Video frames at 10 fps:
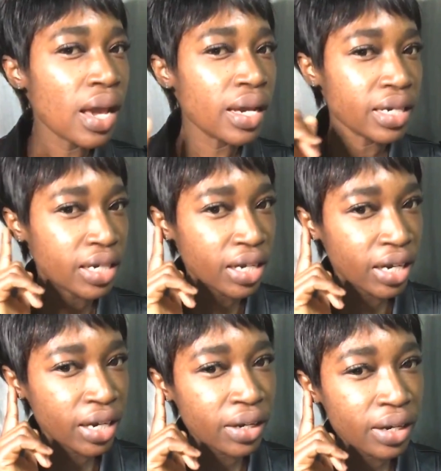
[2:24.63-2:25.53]

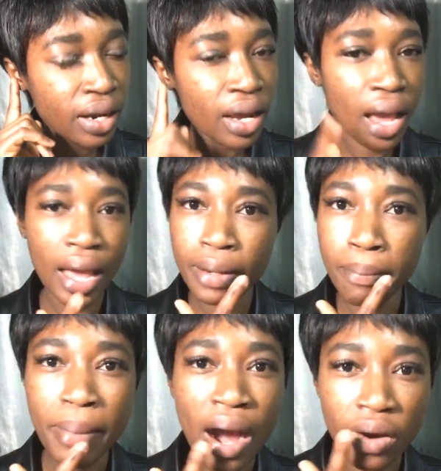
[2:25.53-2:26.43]
ear, and
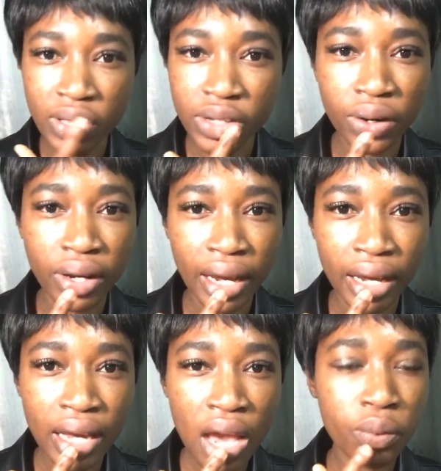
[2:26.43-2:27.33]
mouth. Okay,
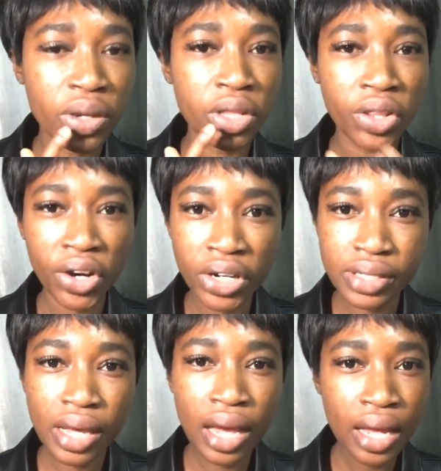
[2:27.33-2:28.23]
we learned
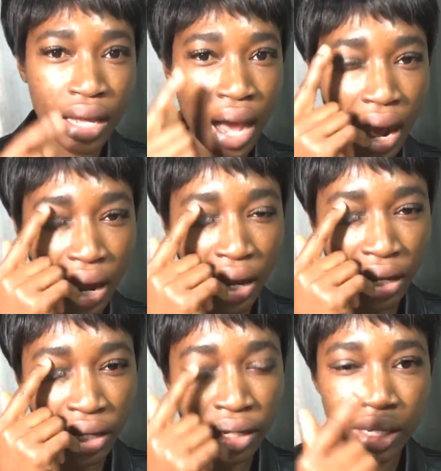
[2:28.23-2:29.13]

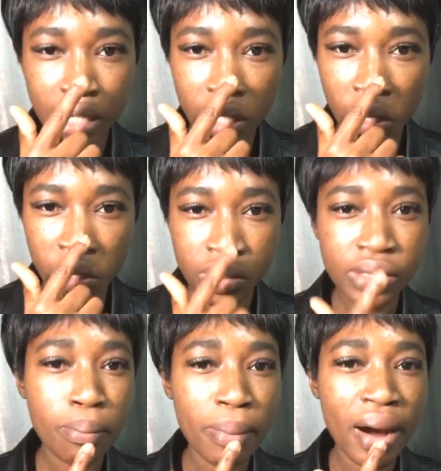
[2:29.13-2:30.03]
eye, nose,
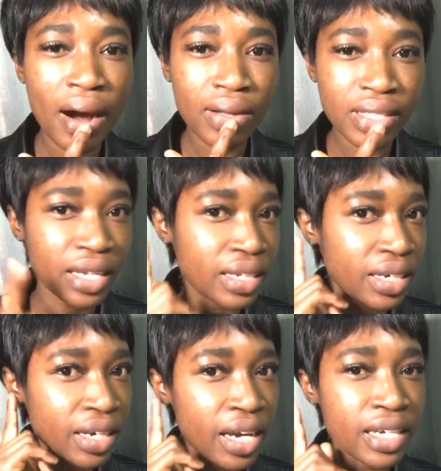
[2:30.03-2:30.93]
mouth, and
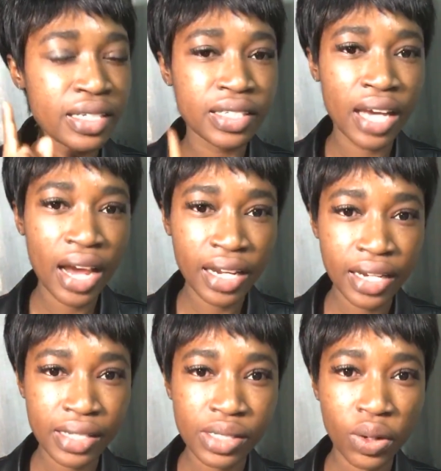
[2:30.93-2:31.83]
ear in
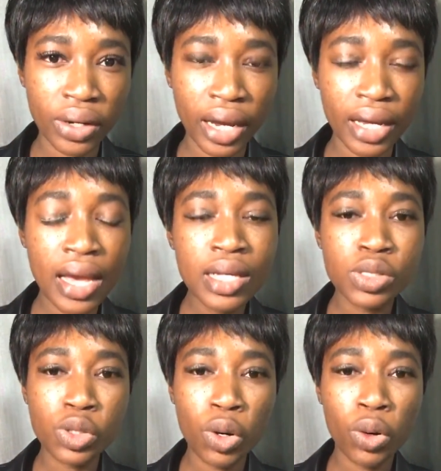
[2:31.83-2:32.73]
Chinese. Okay,
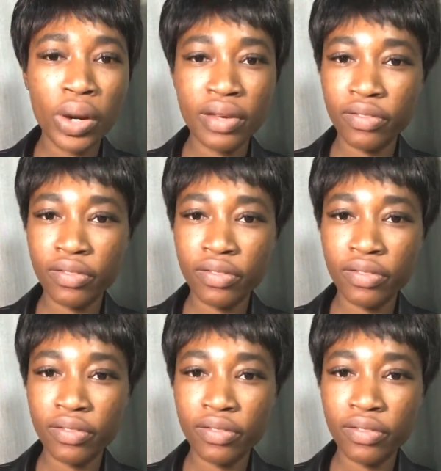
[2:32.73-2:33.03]
so if